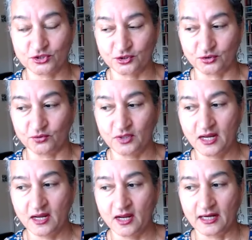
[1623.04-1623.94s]
to do
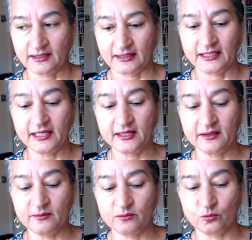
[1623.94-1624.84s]

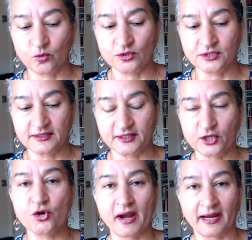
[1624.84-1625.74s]
he wanted the
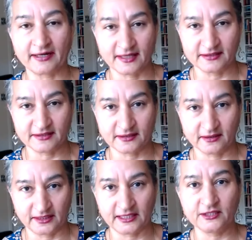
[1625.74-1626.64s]
correct
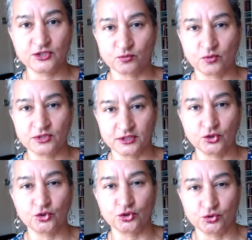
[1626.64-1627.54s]
answer. He just wanted a
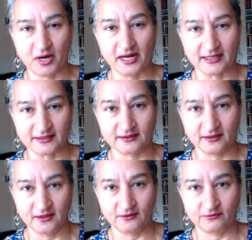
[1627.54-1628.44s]
good mm. grade
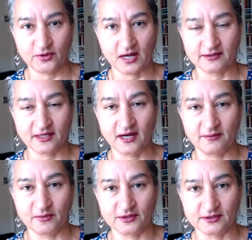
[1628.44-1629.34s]
for that
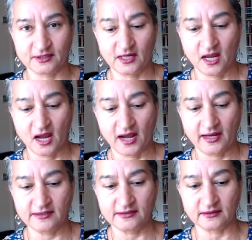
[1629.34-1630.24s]
assignment.
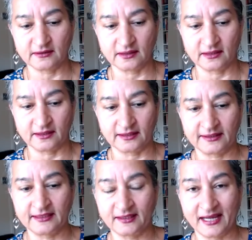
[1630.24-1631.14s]
And I
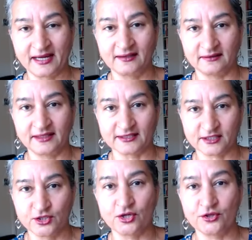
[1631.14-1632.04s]
think, again,
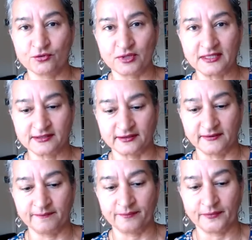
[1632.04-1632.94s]
that's another
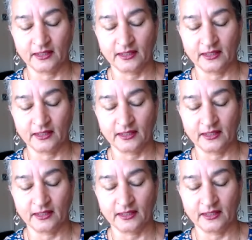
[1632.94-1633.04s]
reason.